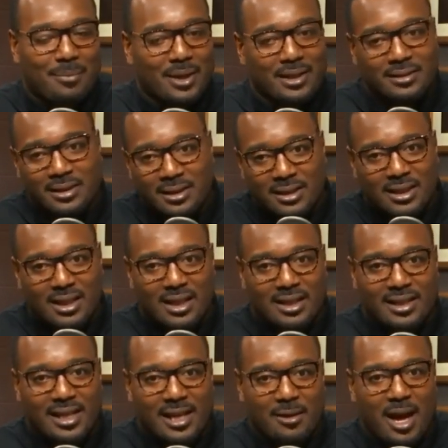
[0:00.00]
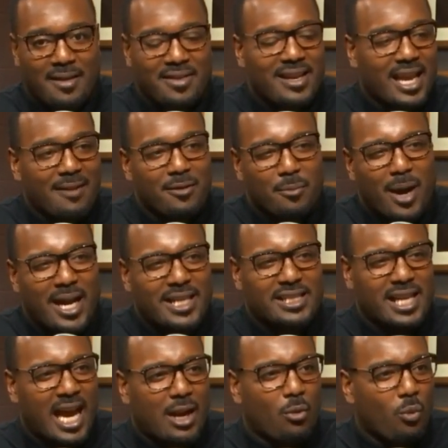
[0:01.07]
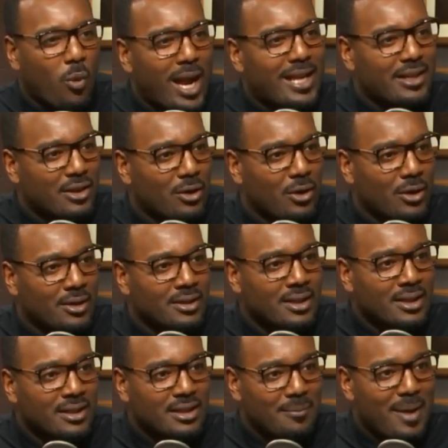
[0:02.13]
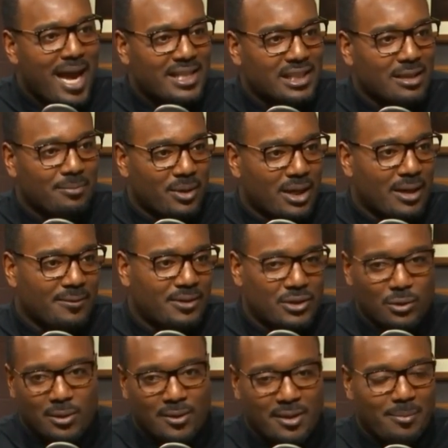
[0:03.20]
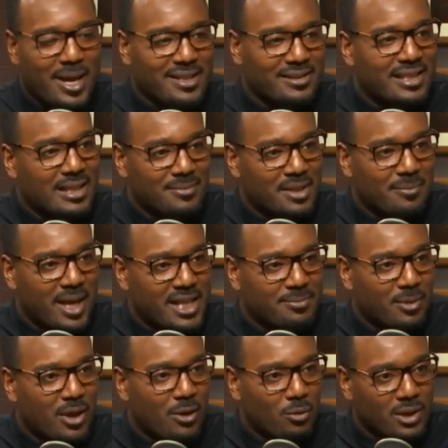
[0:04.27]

But again, I think everybody's kind of waiting on the matchup of 2 of the best teams in baseball,